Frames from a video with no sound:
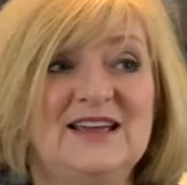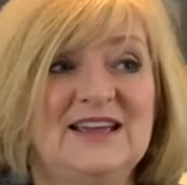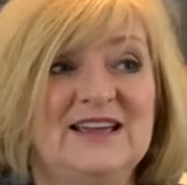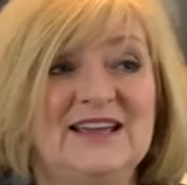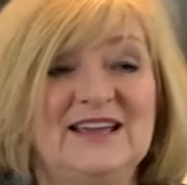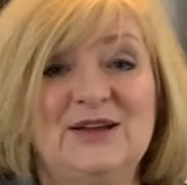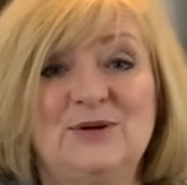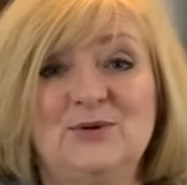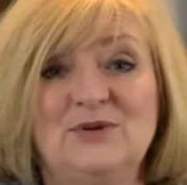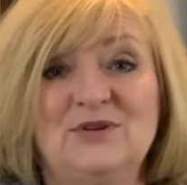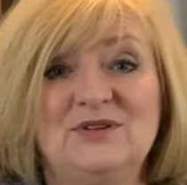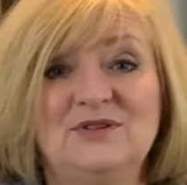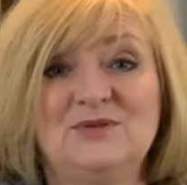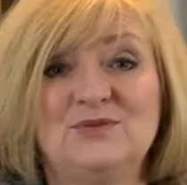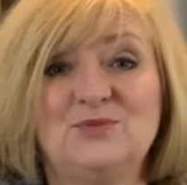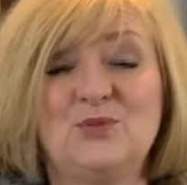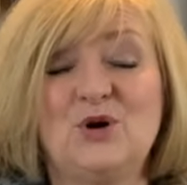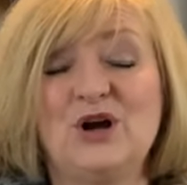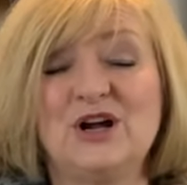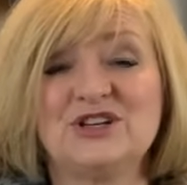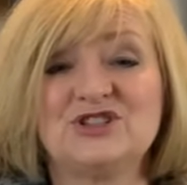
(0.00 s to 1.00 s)
and
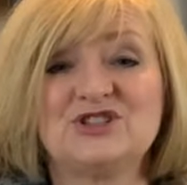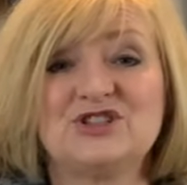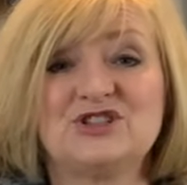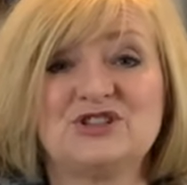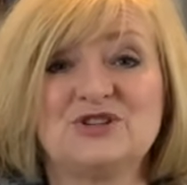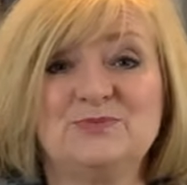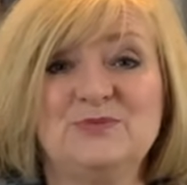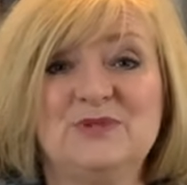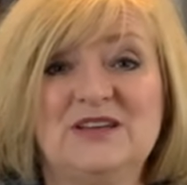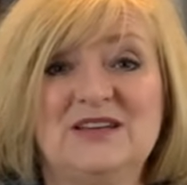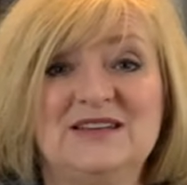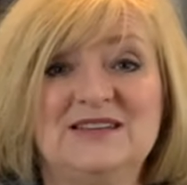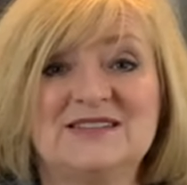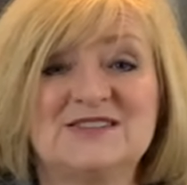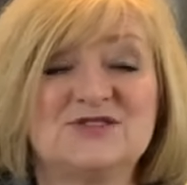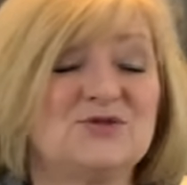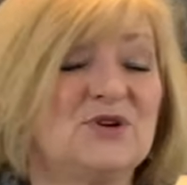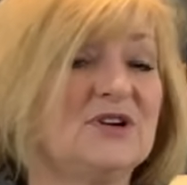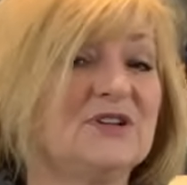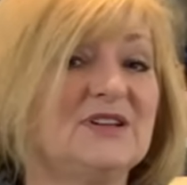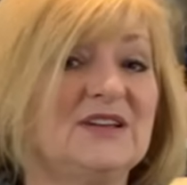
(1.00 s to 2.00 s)
watch me
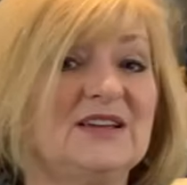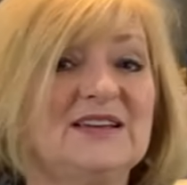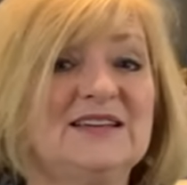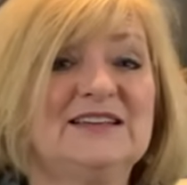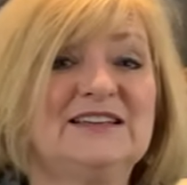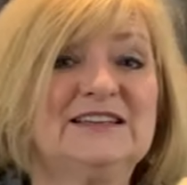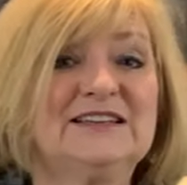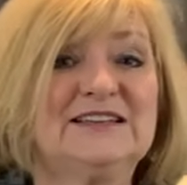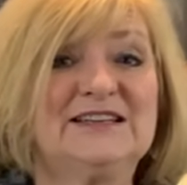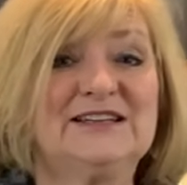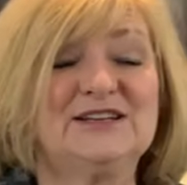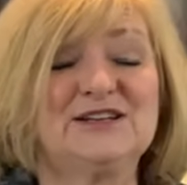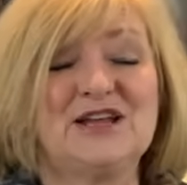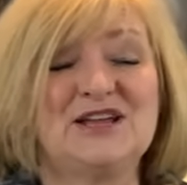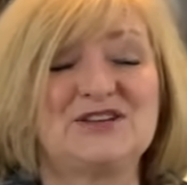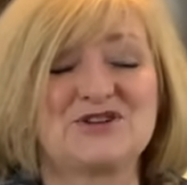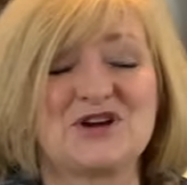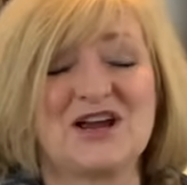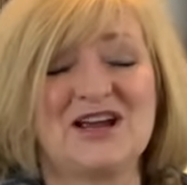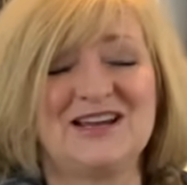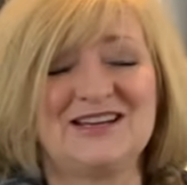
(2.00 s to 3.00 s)
struggling
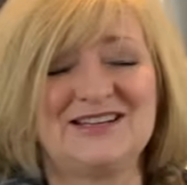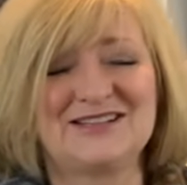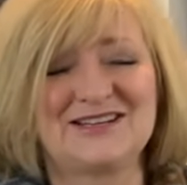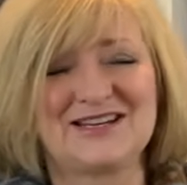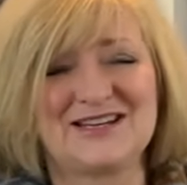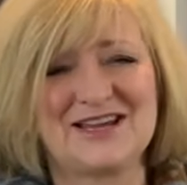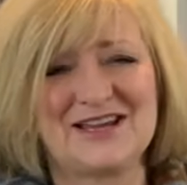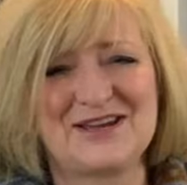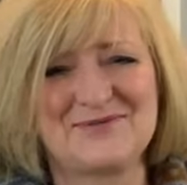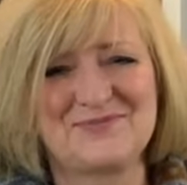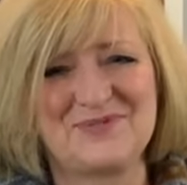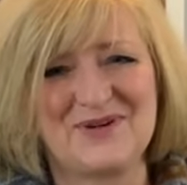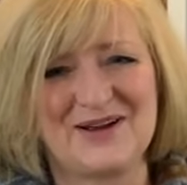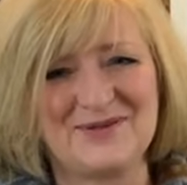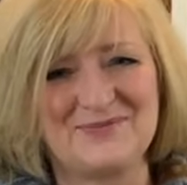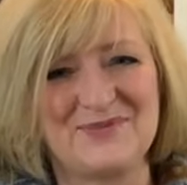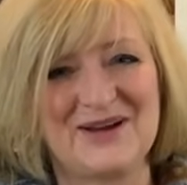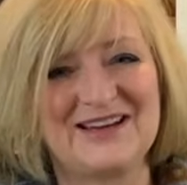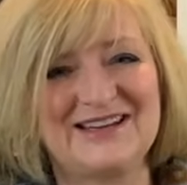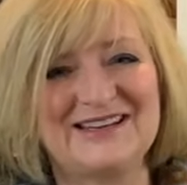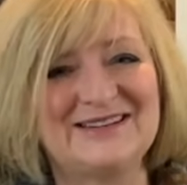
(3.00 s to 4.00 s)
trying to get
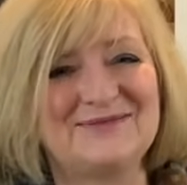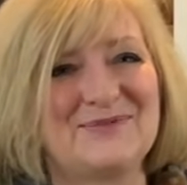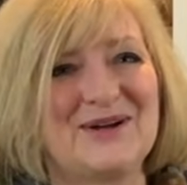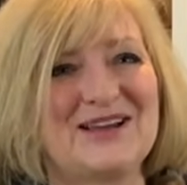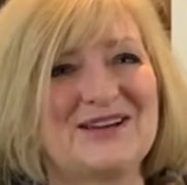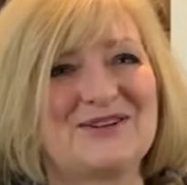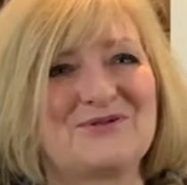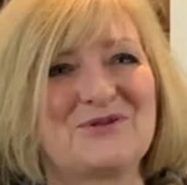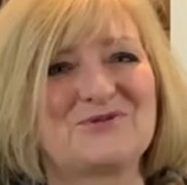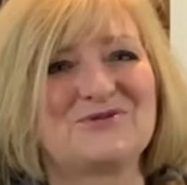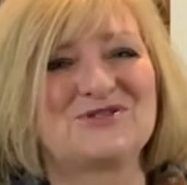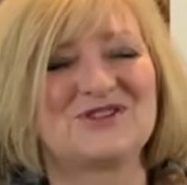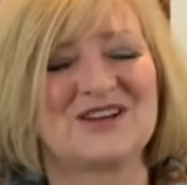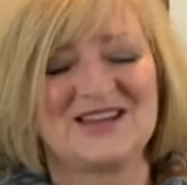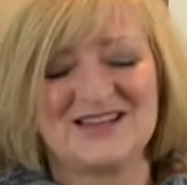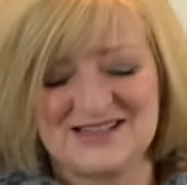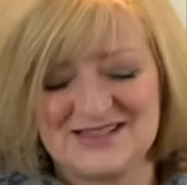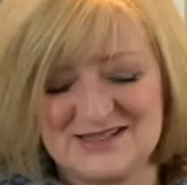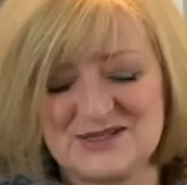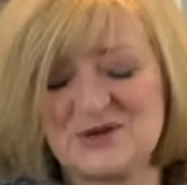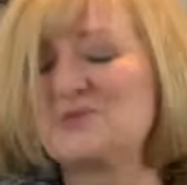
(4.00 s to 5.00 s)
my crochet
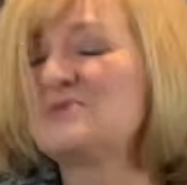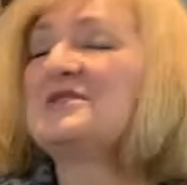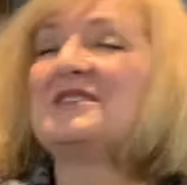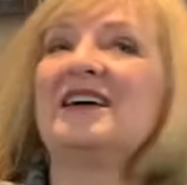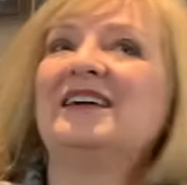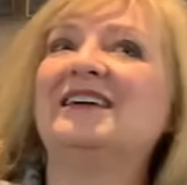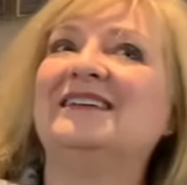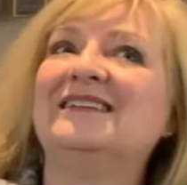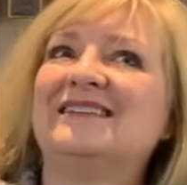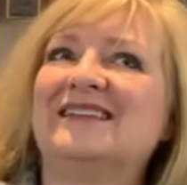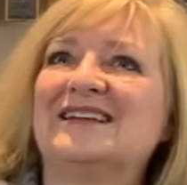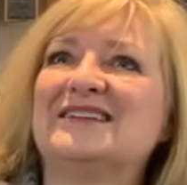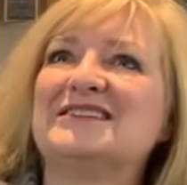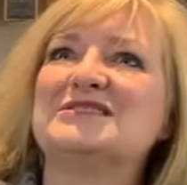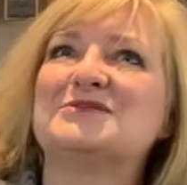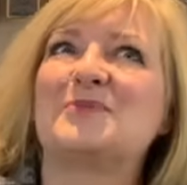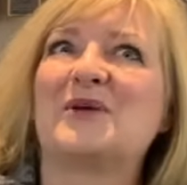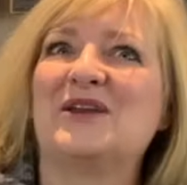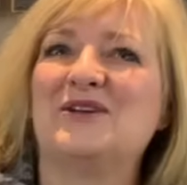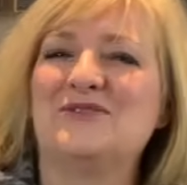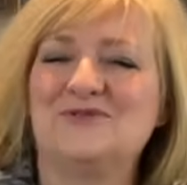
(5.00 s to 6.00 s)
is so tight that
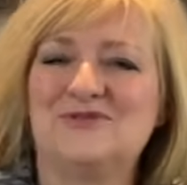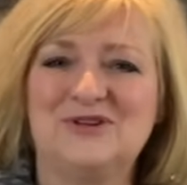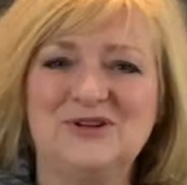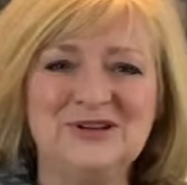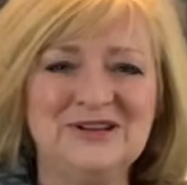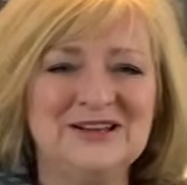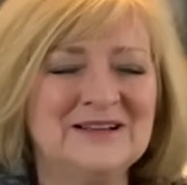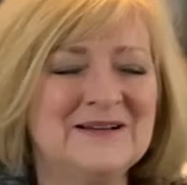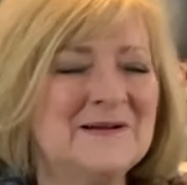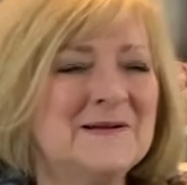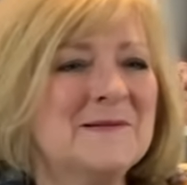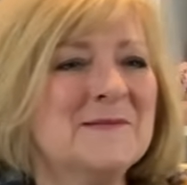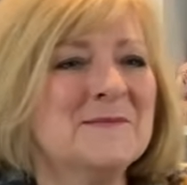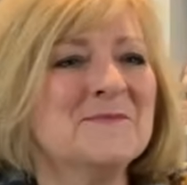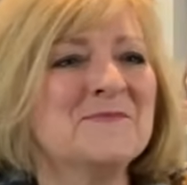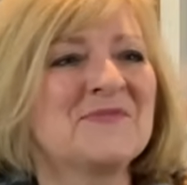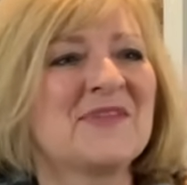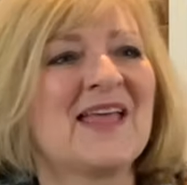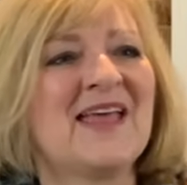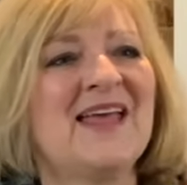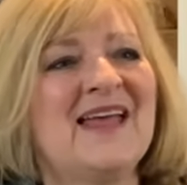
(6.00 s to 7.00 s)
it's painful,
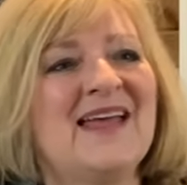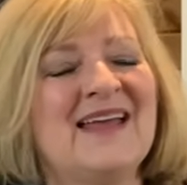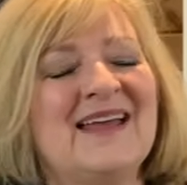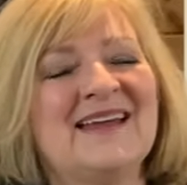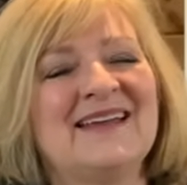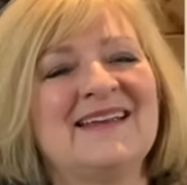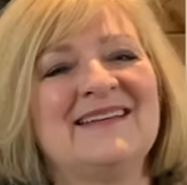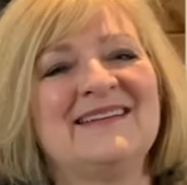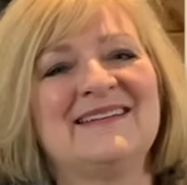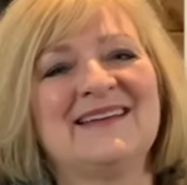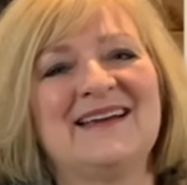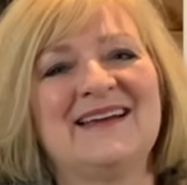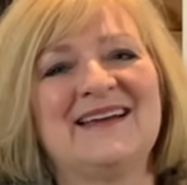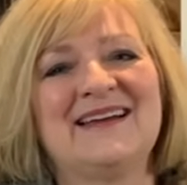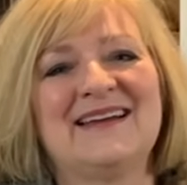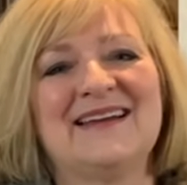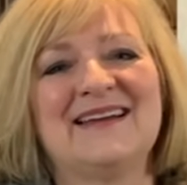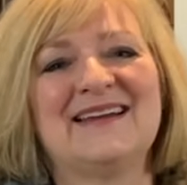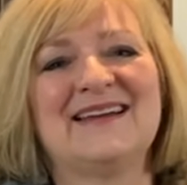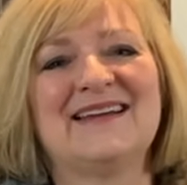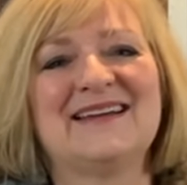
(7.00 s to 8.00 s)
and
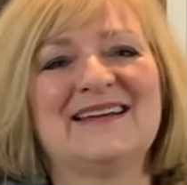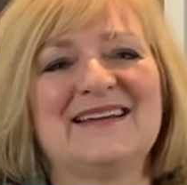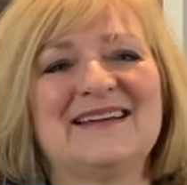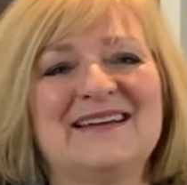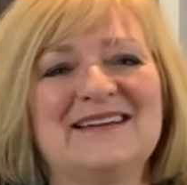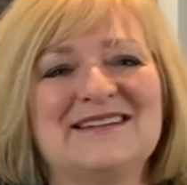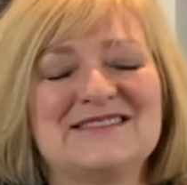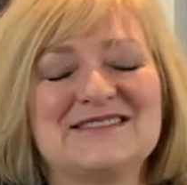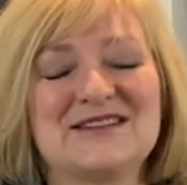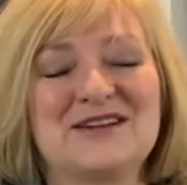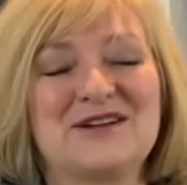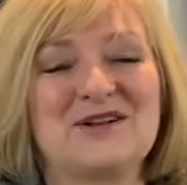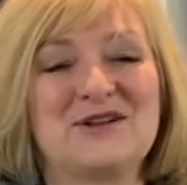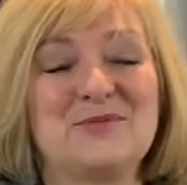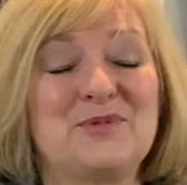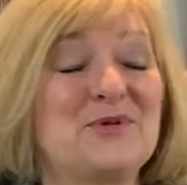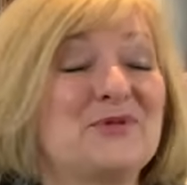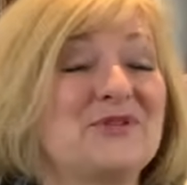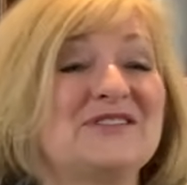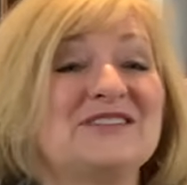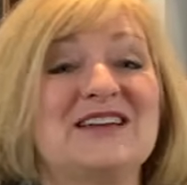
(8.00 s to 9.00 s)
it's all
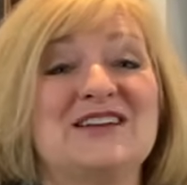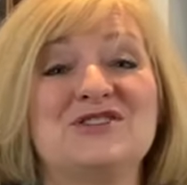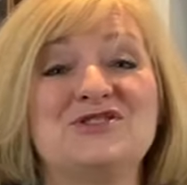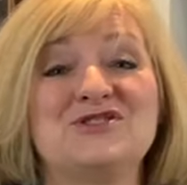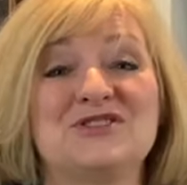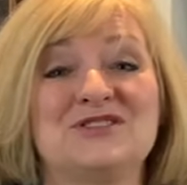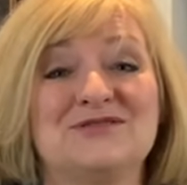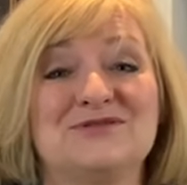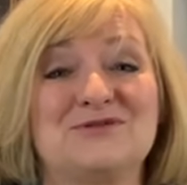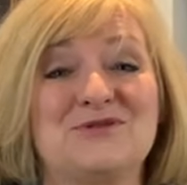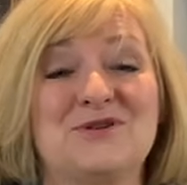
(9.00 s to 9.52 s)
about the tension.